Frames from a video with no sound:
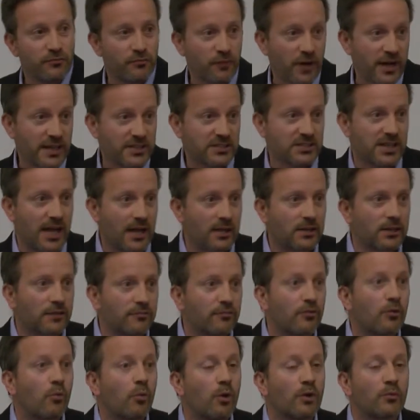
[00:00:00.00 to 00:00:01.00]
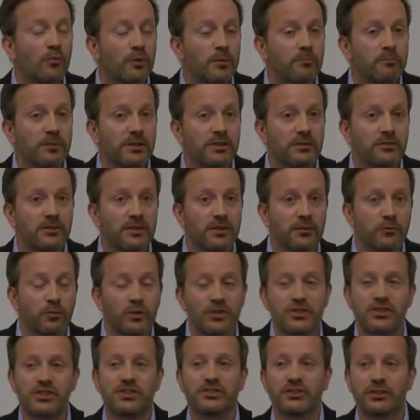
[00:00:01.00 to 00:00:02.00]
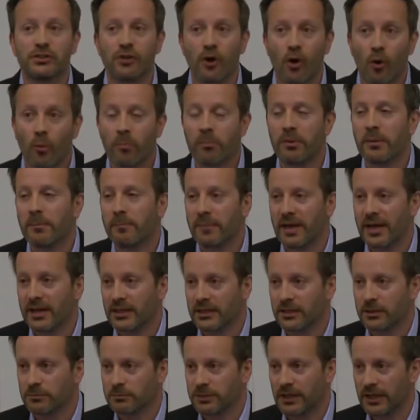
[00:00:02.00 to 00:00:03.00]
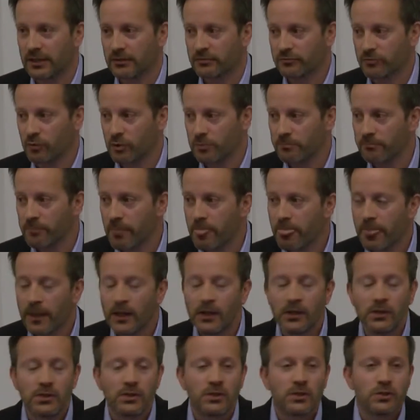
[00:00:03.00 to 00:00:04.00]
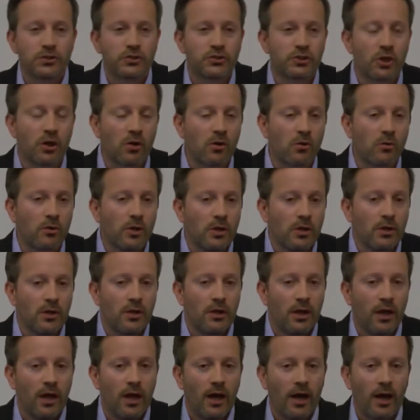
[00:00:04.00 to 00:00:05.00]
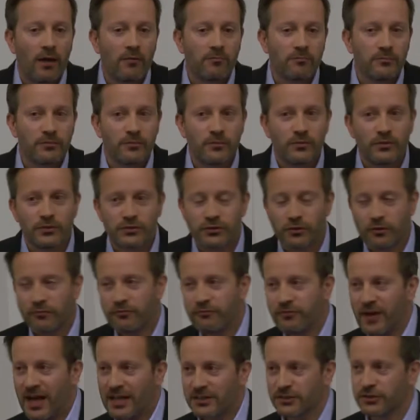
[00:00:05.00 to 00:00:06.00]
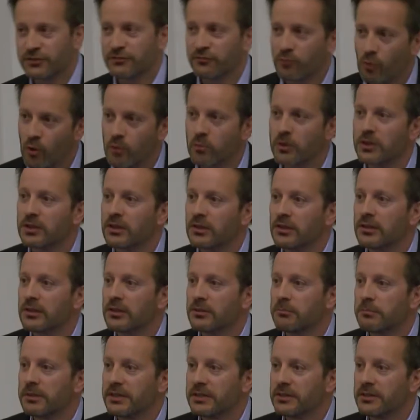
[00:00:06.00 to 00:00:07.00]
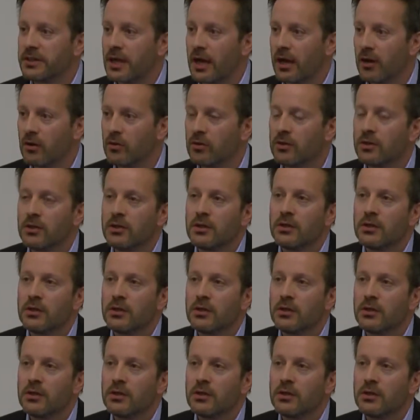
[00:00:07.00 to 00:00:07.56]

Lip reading: exactly for what we're building, which is an open banking platform. So sort of fast forward a little bit now.